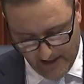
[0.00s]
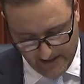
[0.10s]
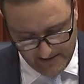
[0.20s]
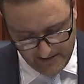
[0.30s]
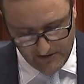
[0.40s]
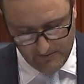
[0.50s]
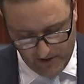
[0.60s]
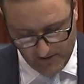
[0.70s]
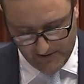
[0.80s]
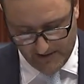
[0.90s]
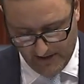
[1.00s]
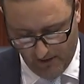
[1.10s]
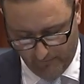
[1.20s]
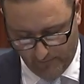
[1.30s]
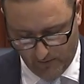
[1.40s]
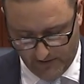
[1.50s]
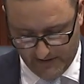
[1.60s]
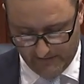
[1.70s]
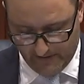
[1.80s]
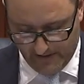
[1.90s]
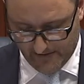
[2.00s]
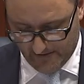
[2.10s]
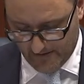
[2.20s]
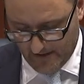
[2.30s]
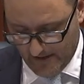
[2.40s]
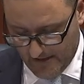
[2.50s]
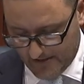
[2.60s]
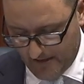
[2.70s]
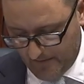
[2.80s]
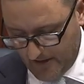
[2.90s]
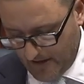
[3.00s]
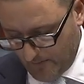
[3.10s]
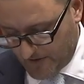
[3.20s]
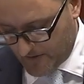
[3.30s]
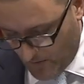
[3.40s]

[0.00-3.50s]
Party signature policy of royalties for regions, something that was